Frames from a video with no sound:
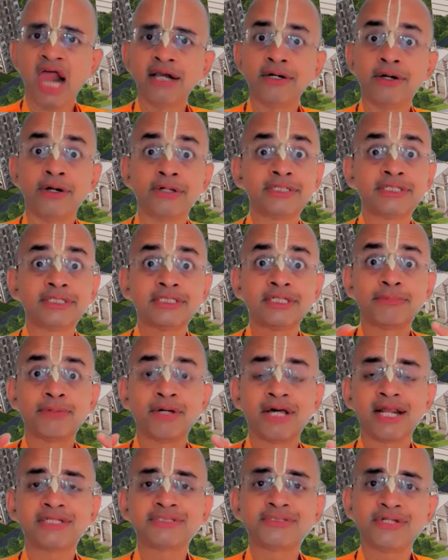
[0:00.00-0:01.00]
not just a
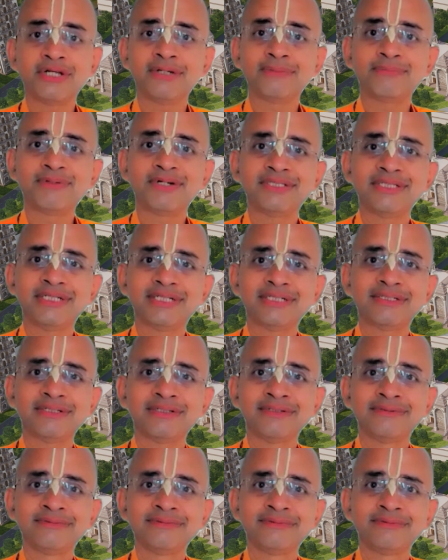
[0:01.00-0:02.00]
Maharashtrian project,
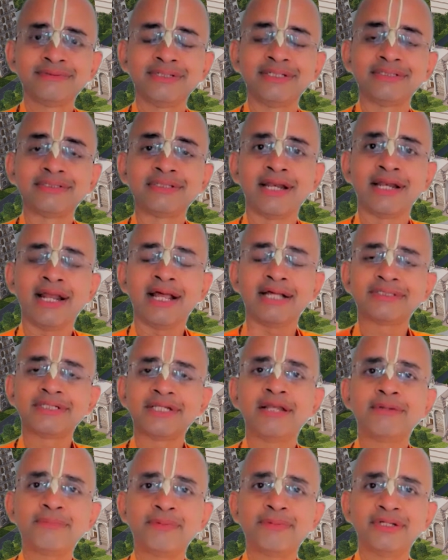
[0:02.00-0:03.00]
it's a
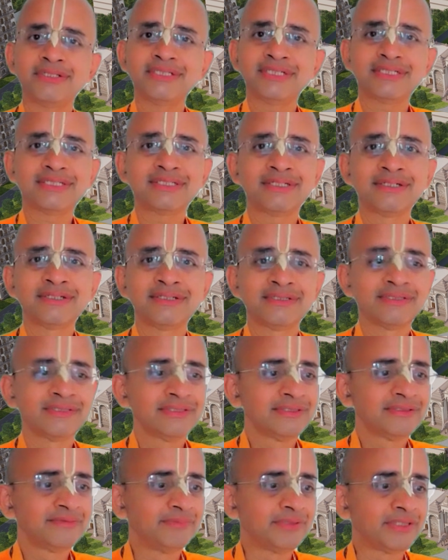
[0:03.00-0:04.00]
national project,
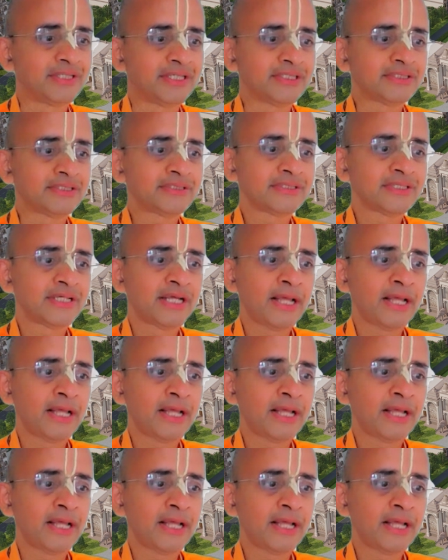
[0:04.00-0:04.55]
because